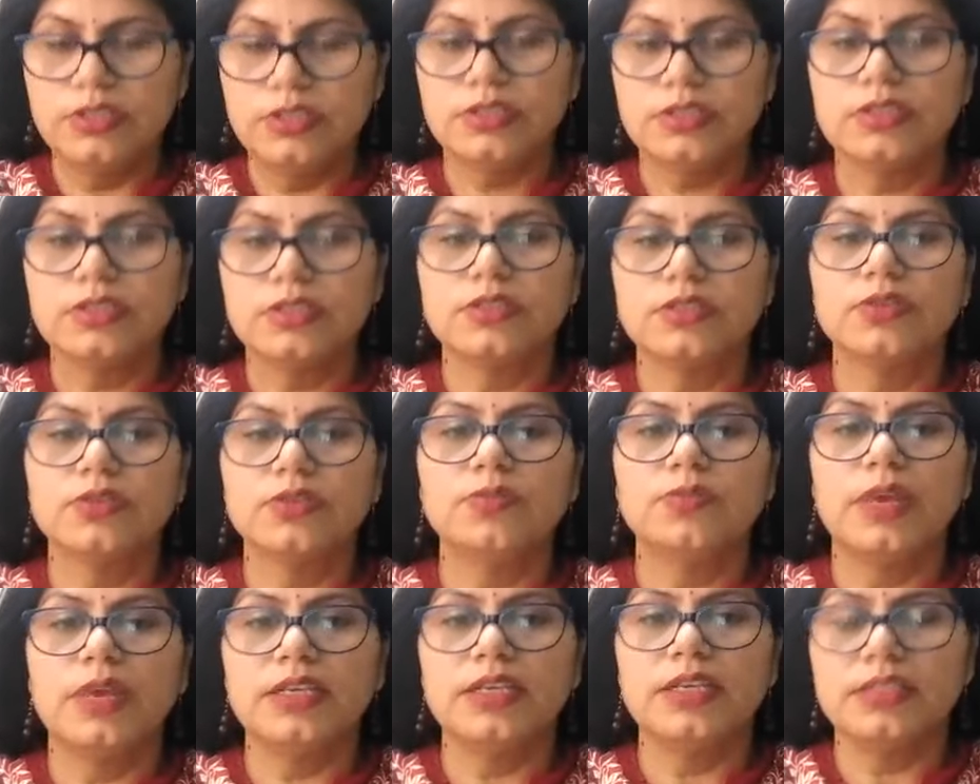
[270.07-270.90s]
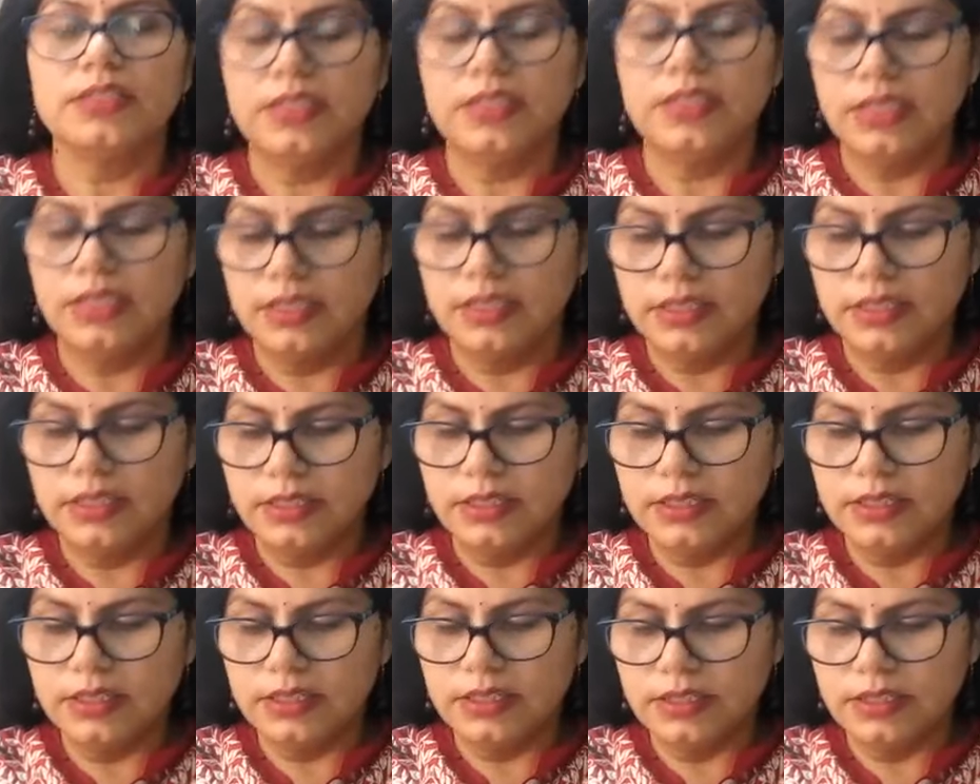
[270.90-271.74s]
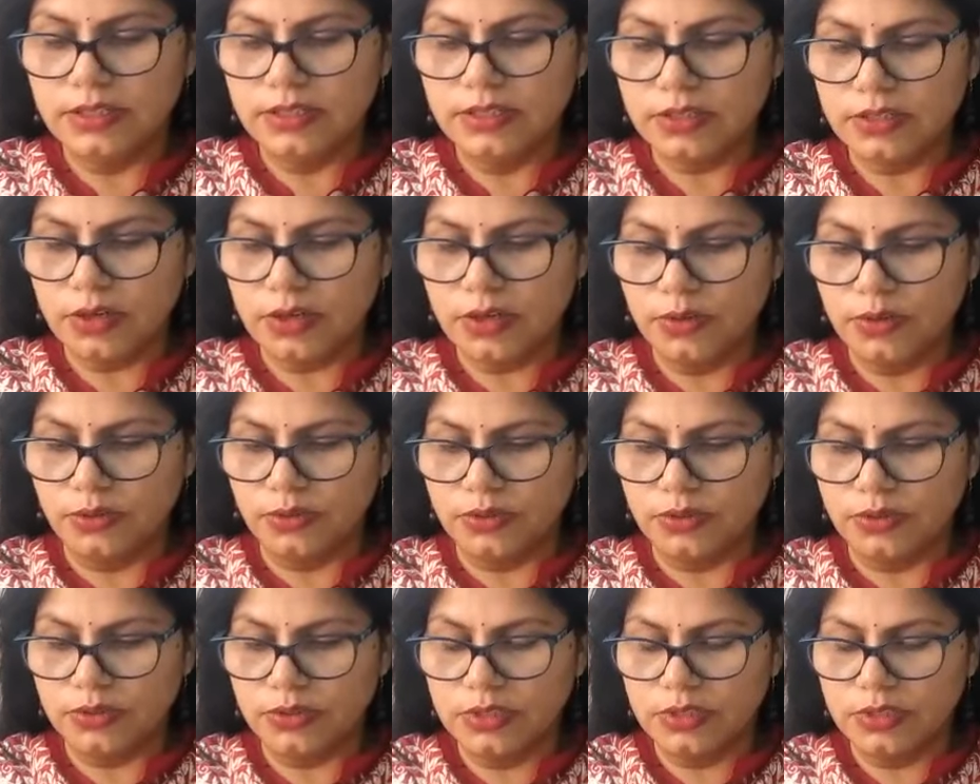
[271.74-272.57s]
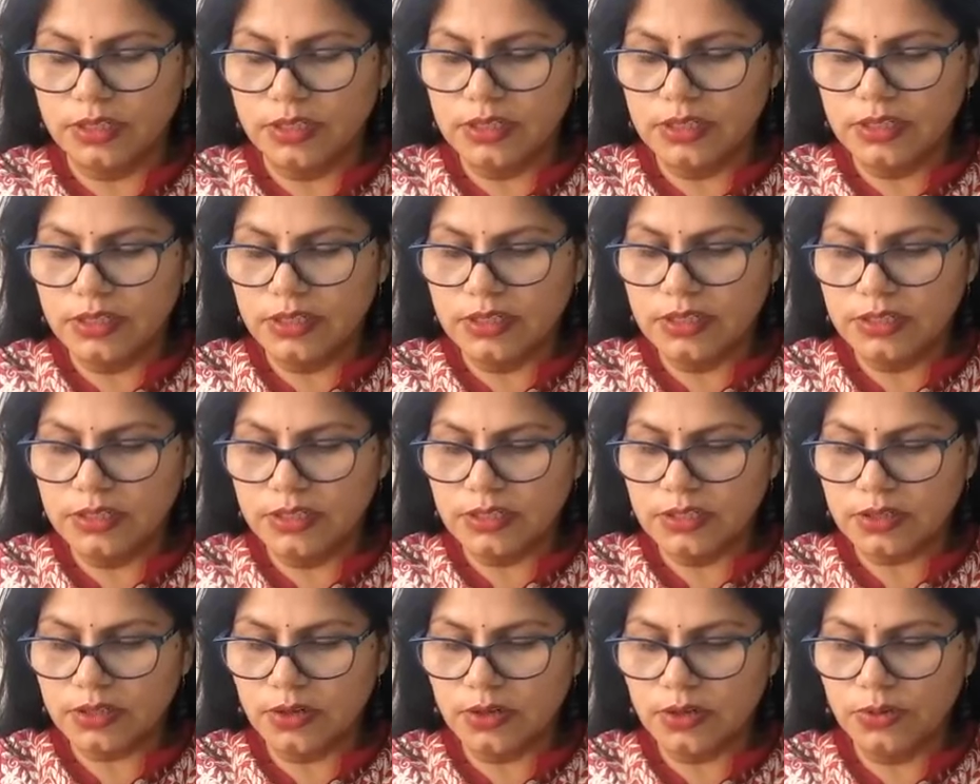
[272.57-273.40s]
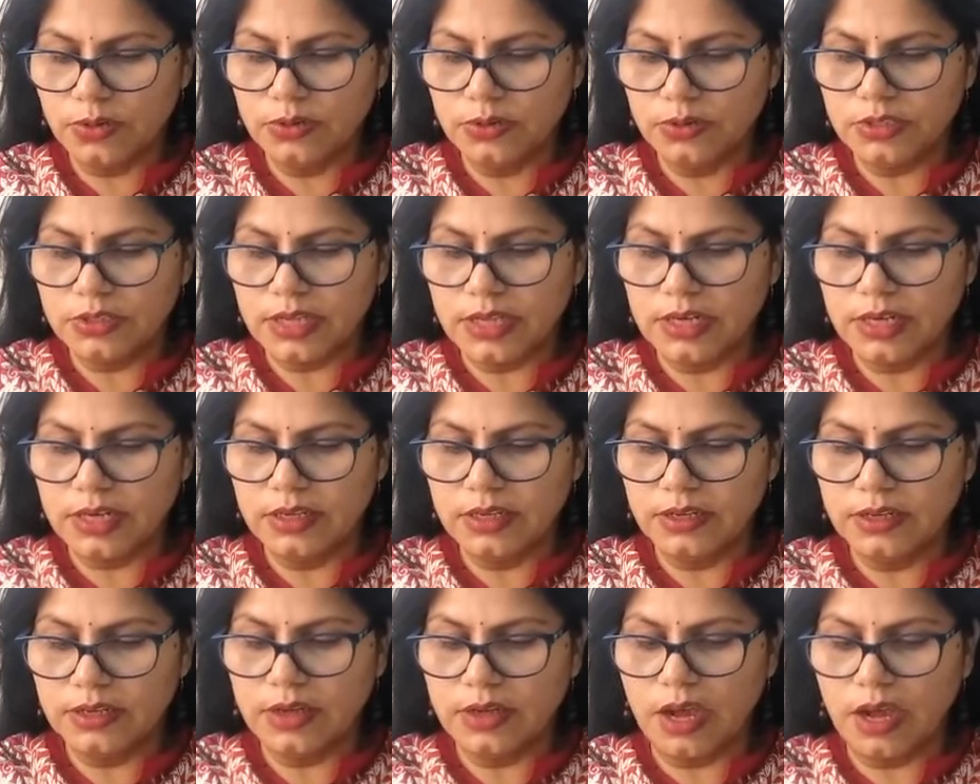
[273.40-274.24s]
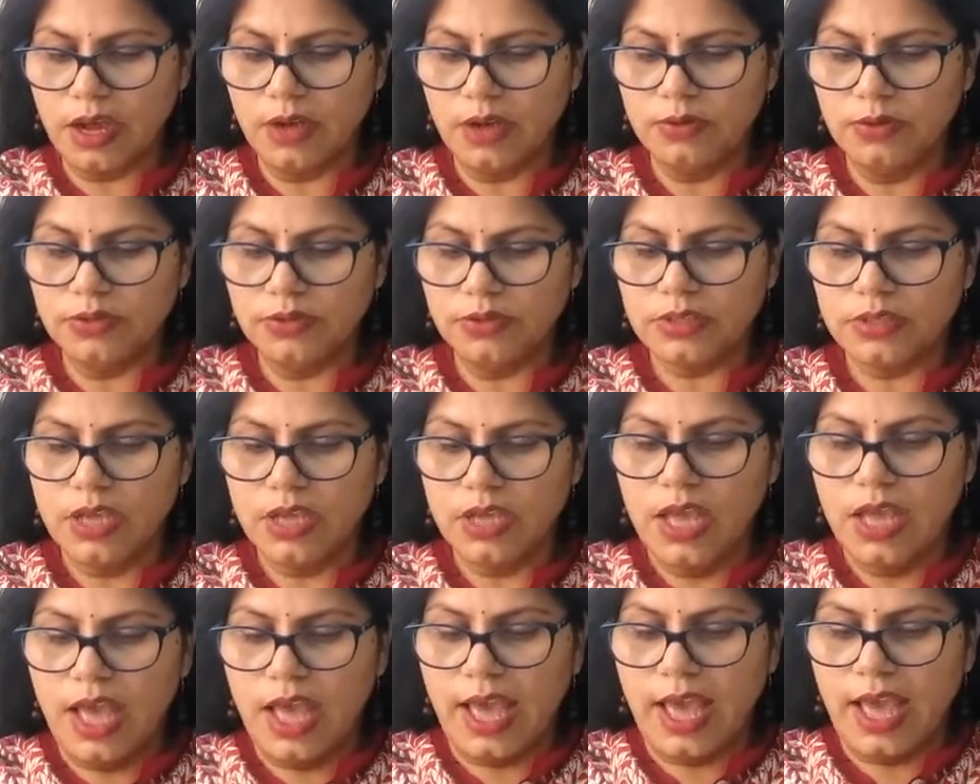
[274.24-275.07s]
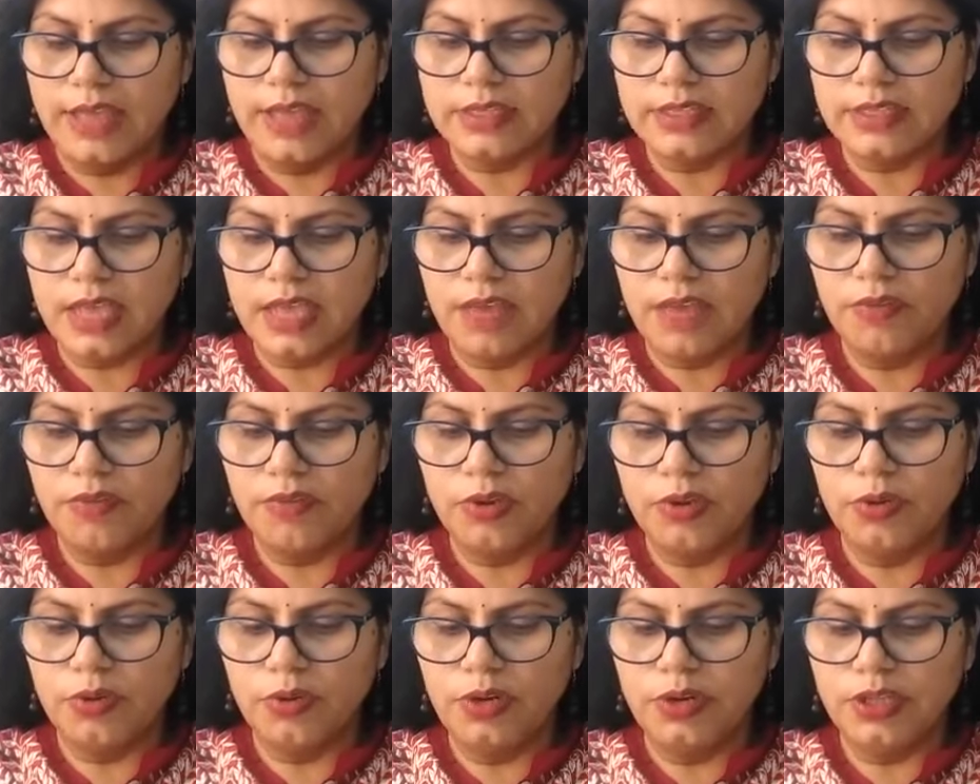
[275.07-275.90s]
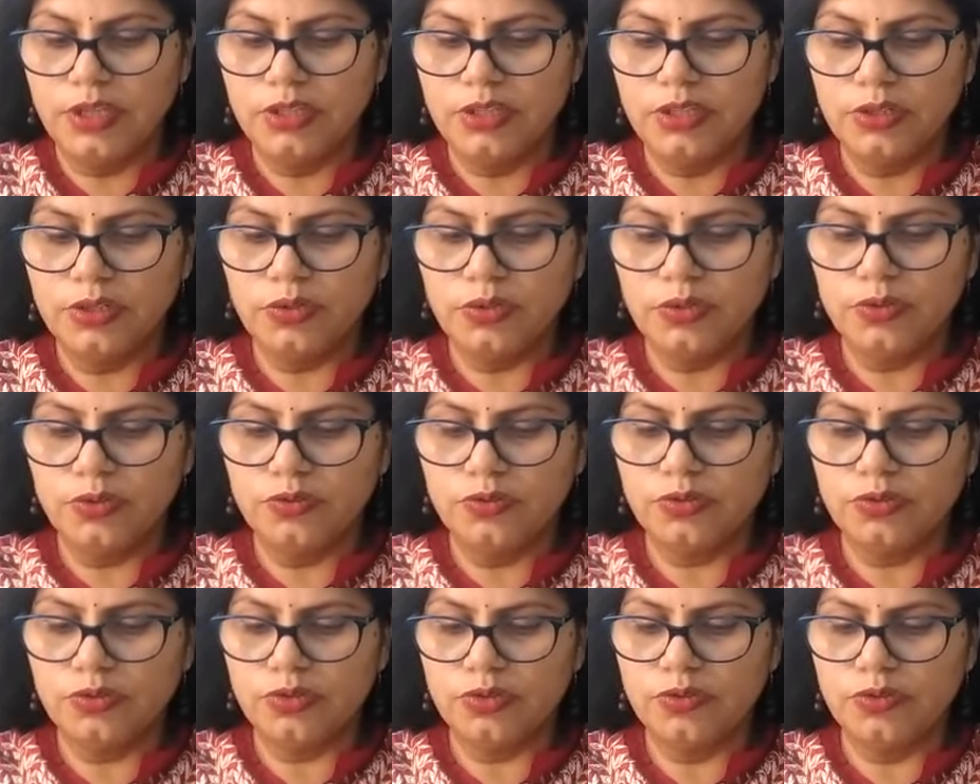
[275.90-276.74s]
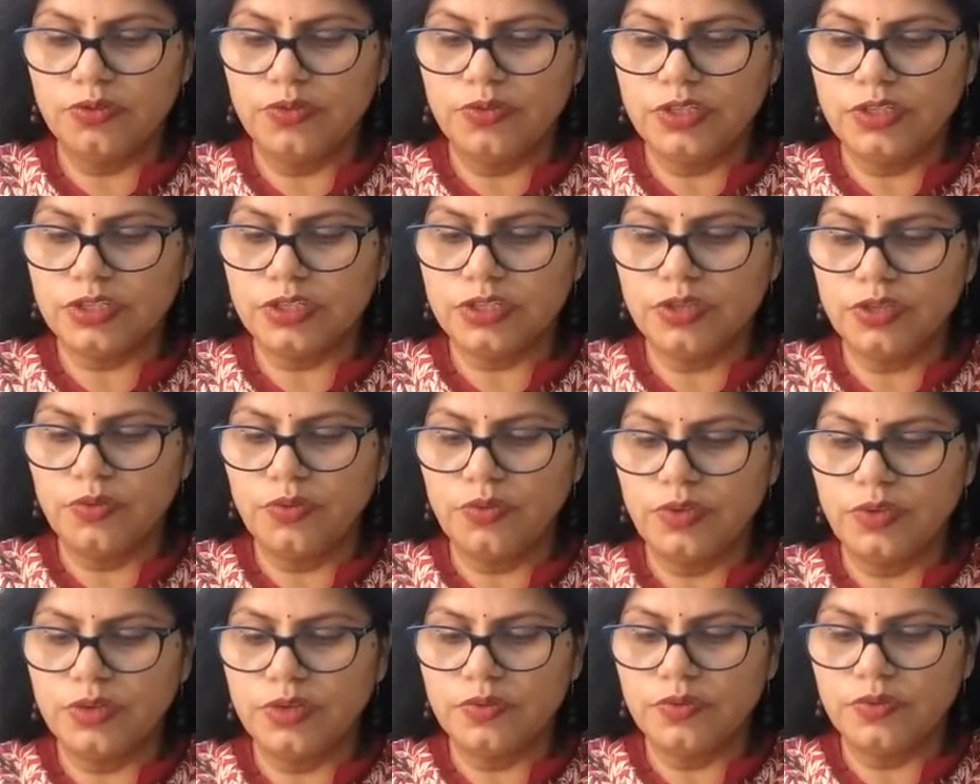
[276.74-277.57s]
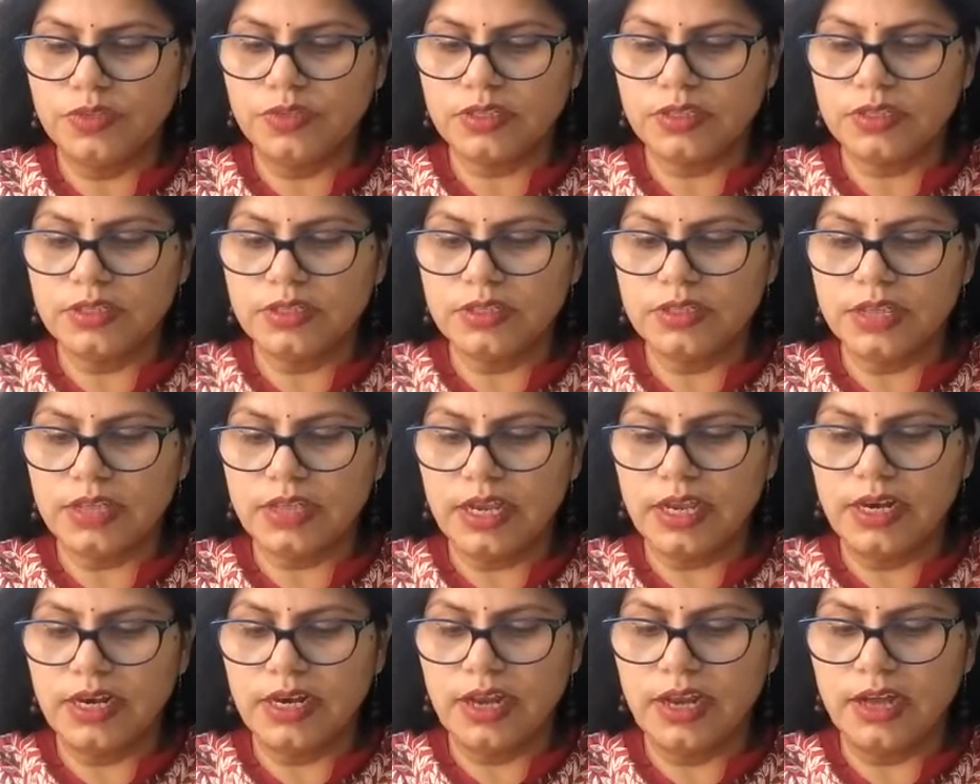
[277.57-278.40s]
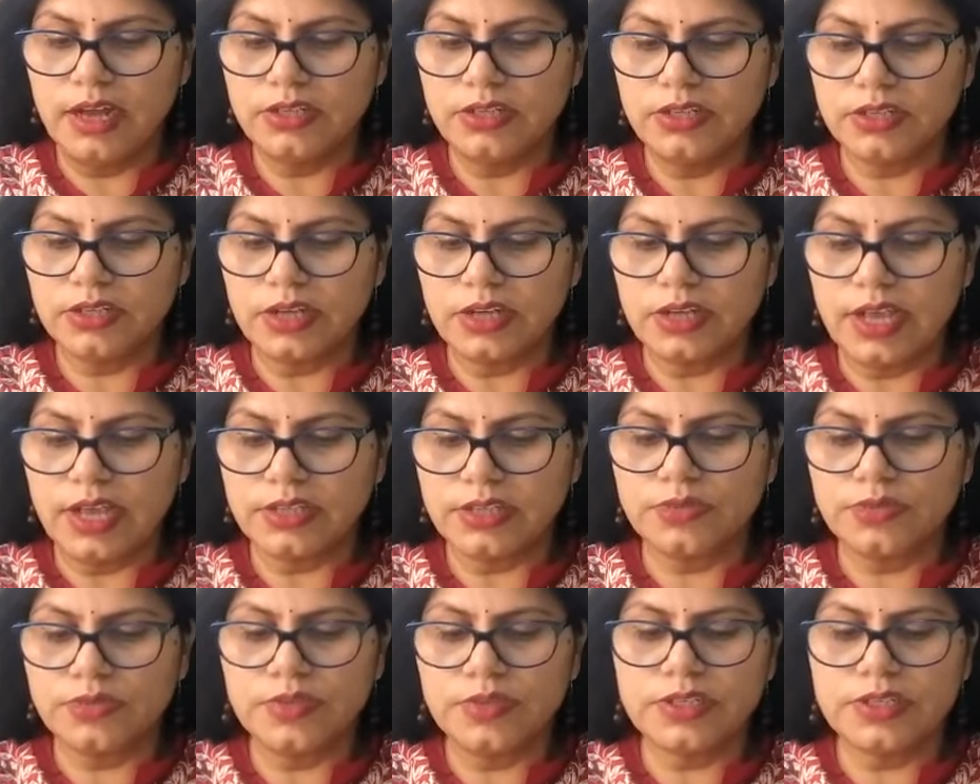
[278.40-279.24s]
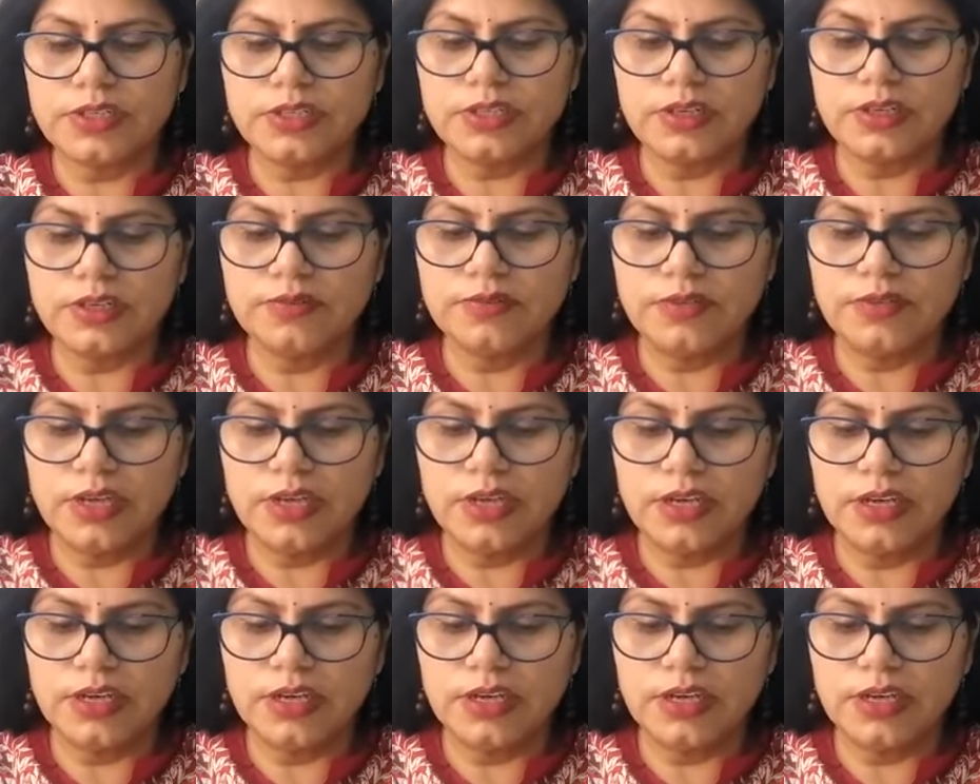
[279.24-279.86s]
So by seeing the girl's clothes. The girl's clothes and her house, as having only the roof through which the wind whistled and large cracks were stuffed